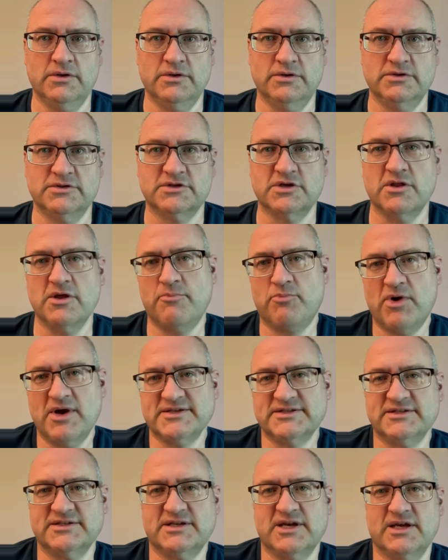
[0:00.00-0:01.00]
So the
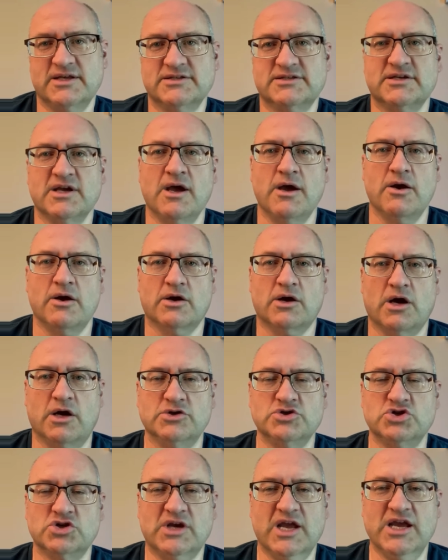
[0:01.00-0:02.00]
present tense
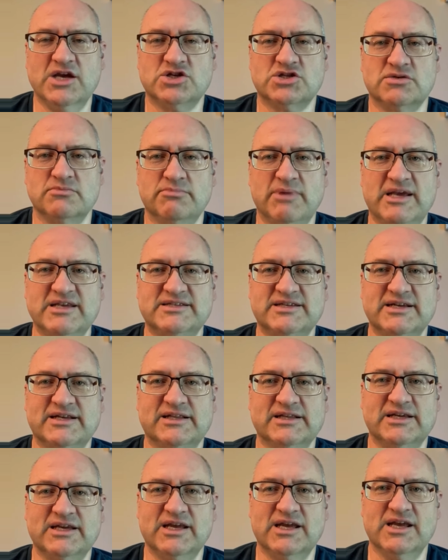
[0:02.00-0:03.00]
conjugation
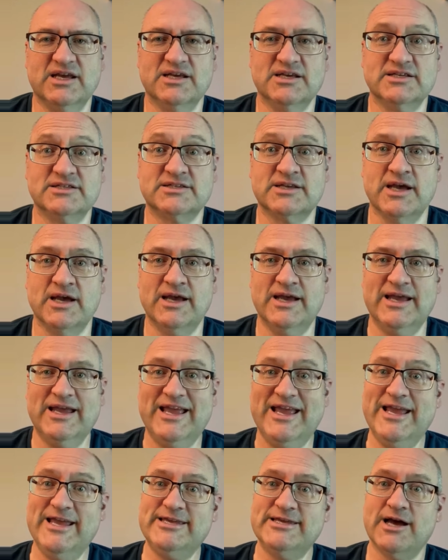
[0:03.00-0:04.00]
basically is
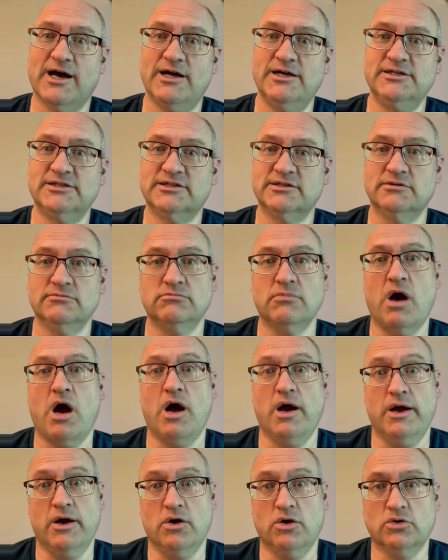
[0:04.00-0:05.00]
ich halte,
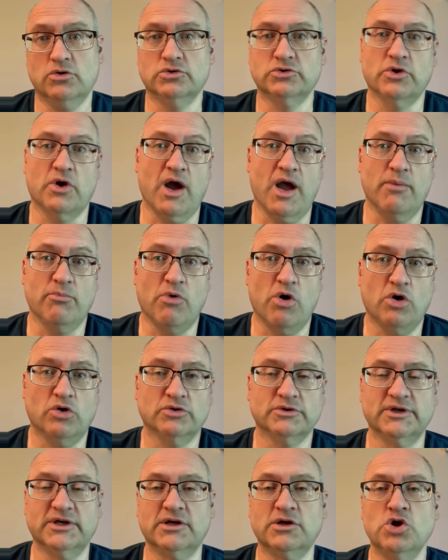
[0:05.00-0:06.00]
I hold or I'm
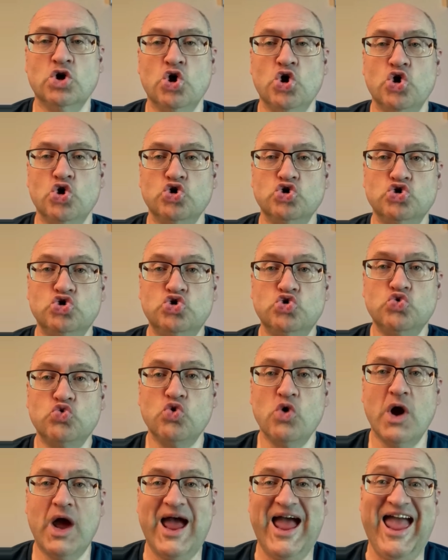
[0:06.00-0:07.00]
holding,
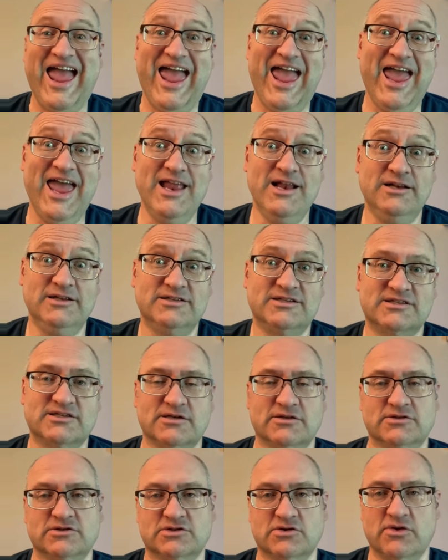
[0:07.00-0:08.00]
du hältst,
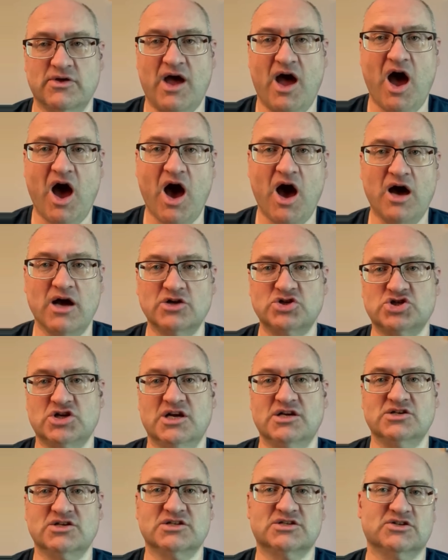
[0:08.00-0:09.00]
so the R
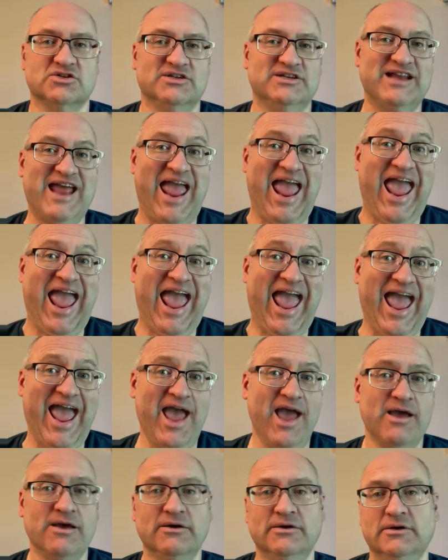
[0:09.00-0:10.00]
changes to an
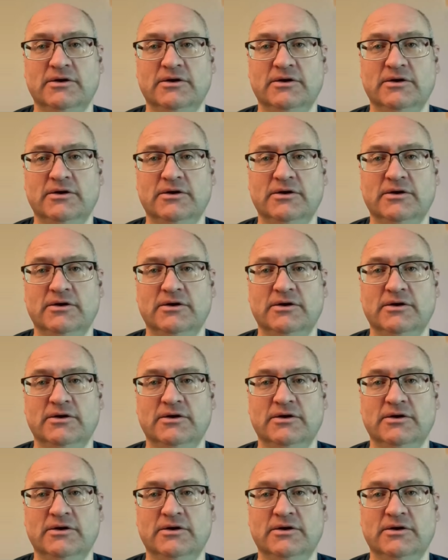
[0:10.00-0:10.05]
Ä,